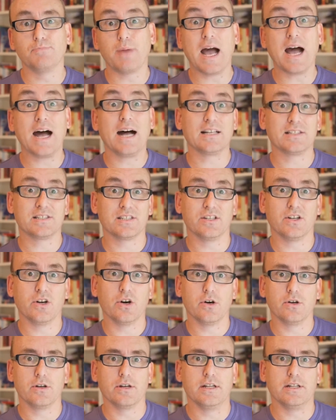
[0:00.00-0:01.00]
pass it
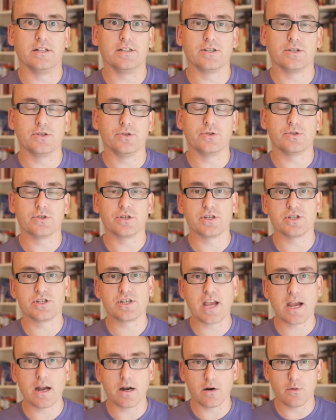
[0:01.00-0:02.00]
on and to
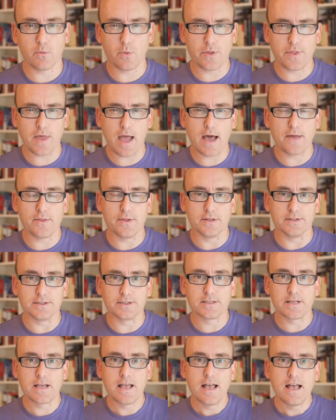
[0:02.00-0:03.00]
share it with
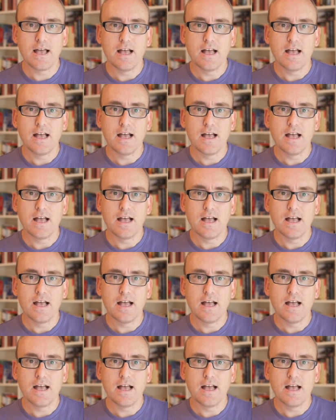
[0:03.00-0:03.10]
others.